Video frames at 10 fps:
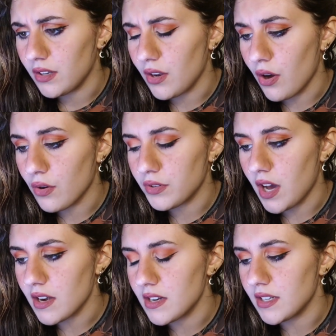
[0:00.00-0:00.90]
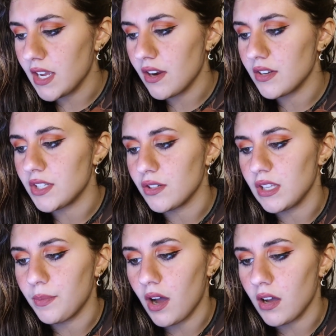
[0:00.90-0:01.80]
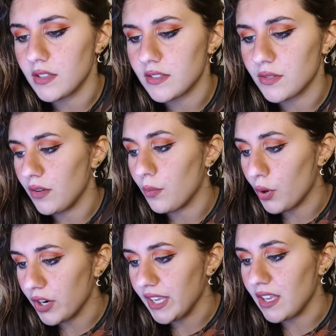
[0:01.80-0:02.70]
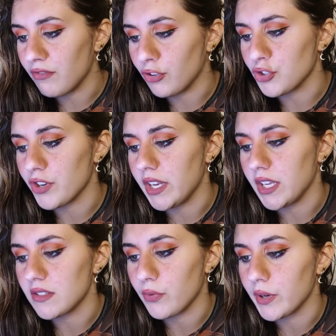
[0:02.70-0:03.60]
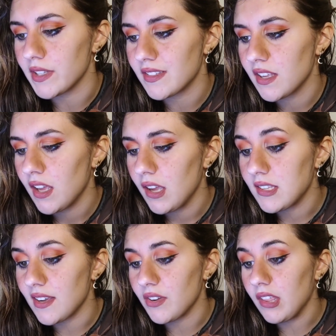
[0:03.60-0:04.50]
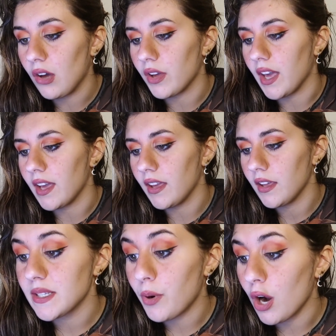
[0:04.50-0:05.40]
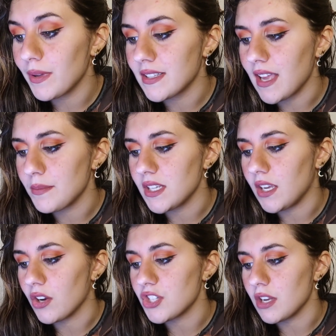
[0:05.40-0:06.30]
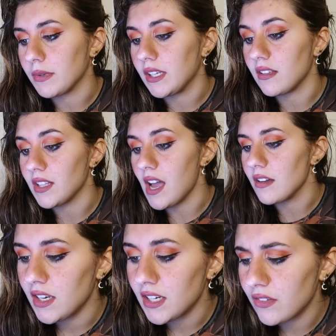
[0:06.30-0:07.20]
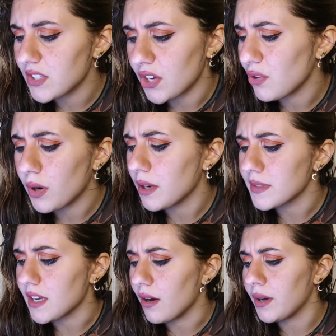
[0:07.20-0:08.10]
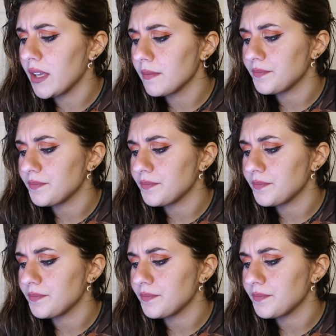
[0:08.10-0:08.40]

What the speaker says: No, not in a day or two, he paused, worry infiltrating his voice. Is everything okay? His apartment is empty, Kirishima. He left. He didn't even tell you where he was going?